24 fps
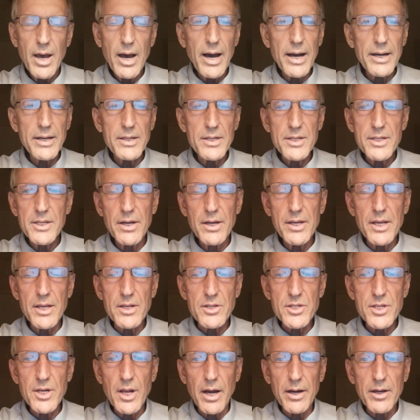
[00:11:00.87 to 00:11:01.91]
I can you
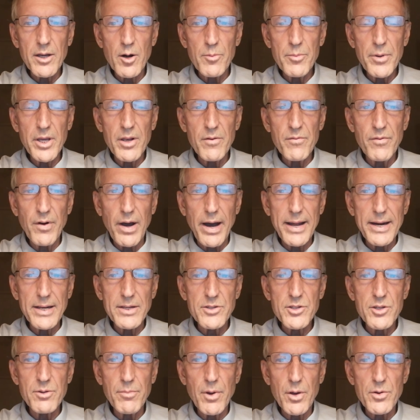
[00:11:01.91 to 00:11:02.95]
it's not going to be
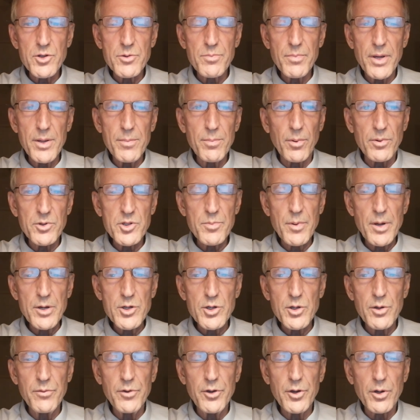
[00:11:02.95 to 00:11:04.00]
inviting to most people,
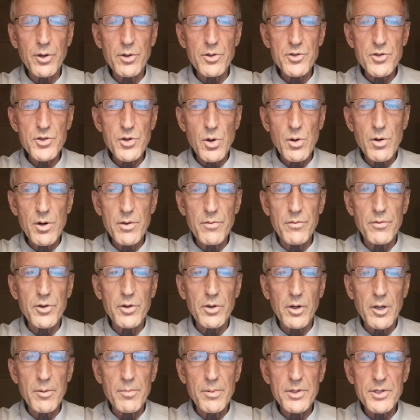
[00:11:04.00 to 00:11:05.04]
especially if you're conservative, if
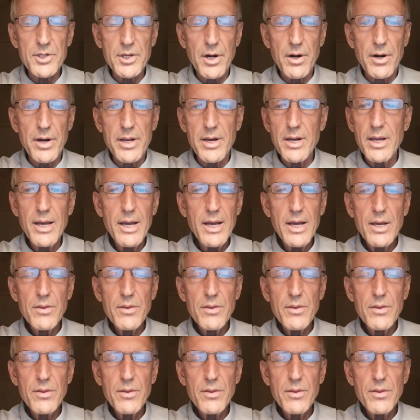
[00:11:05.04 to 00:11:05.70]
you're libertarian.